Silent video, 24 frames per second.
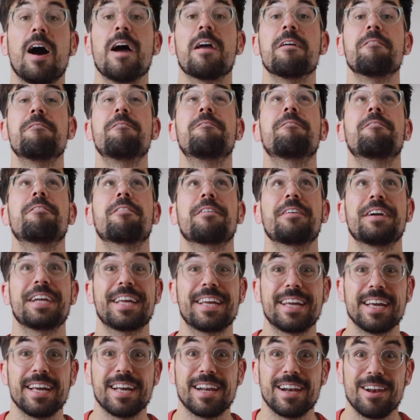I
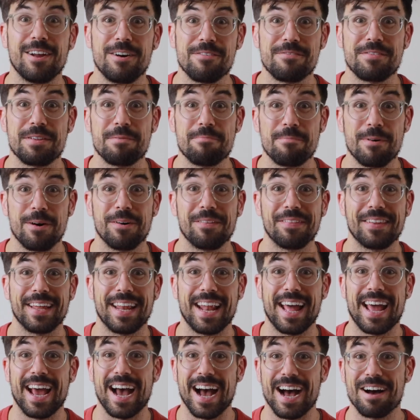freaking love the bond that
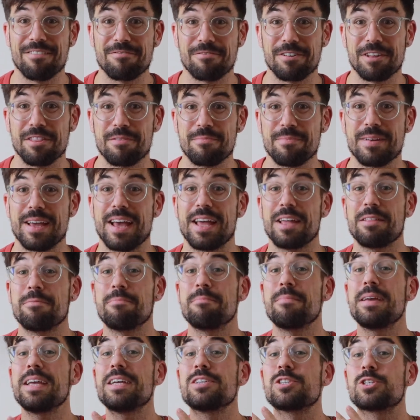I have with Mia. It
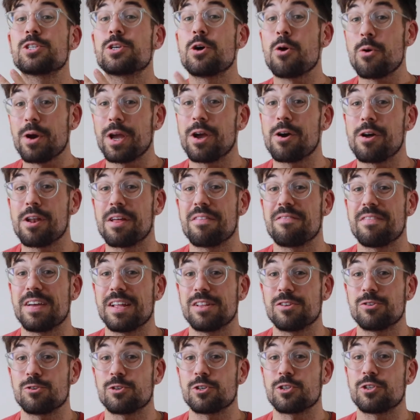makes going on
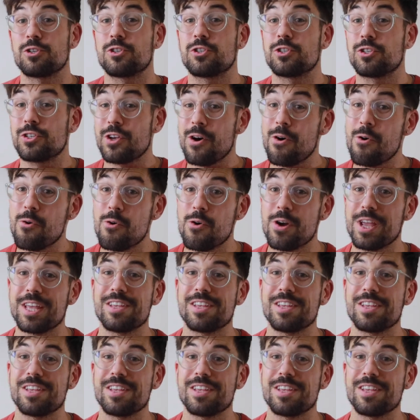adventures so